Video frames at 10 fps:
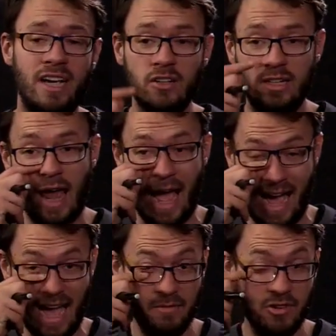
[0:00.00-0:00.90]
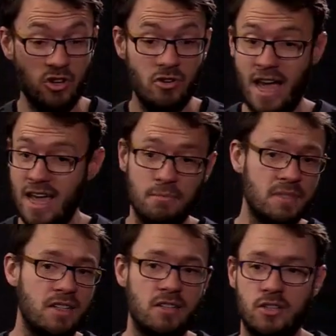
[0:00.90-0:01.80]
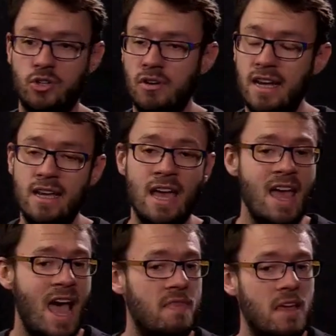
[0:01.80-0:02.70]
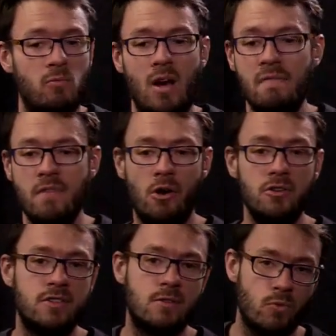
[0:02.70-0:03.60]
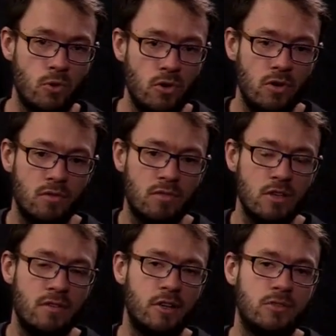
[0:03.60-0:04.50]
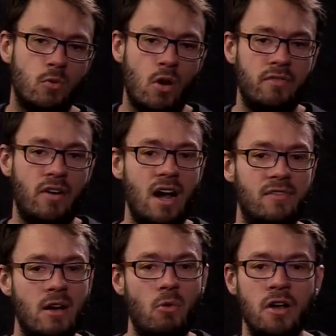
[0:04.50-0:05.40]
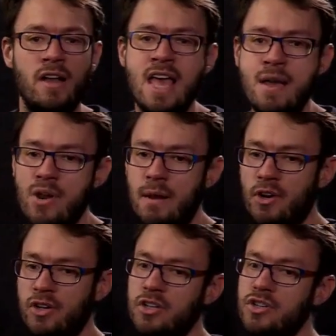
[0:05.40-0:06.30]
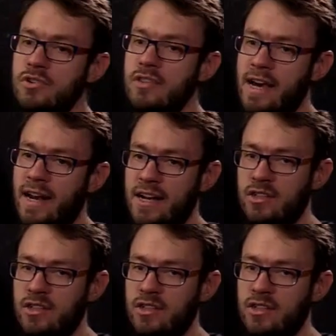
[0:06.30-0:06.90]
I could add new names into the tree and then run those through the universal quantifier if I want, but I'm not going to do that.